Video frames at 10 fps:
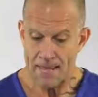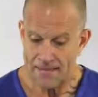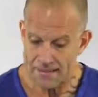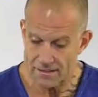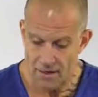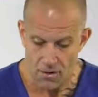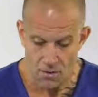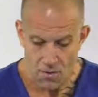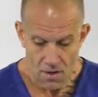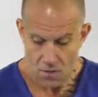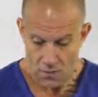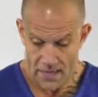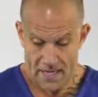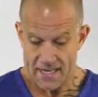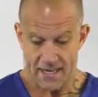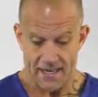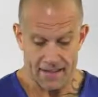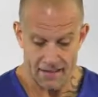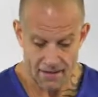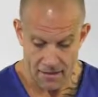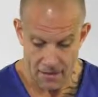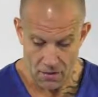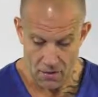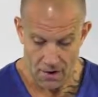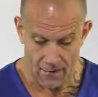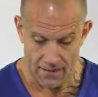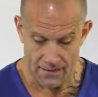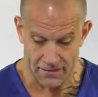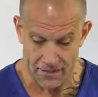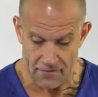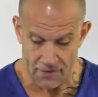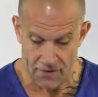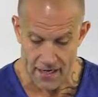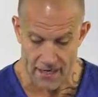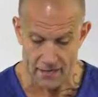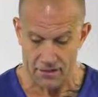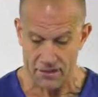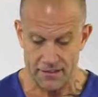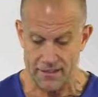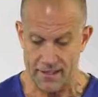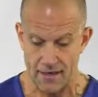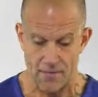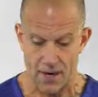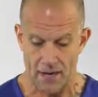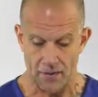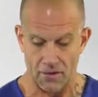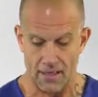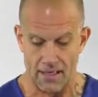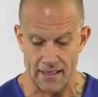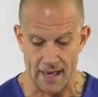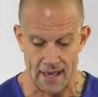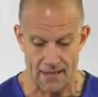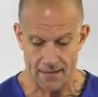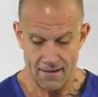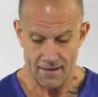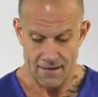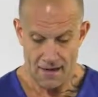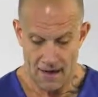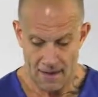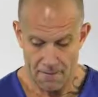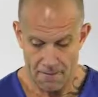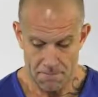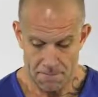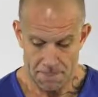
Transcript: And so we can get it, you know, obviously free energies here by looking at, um,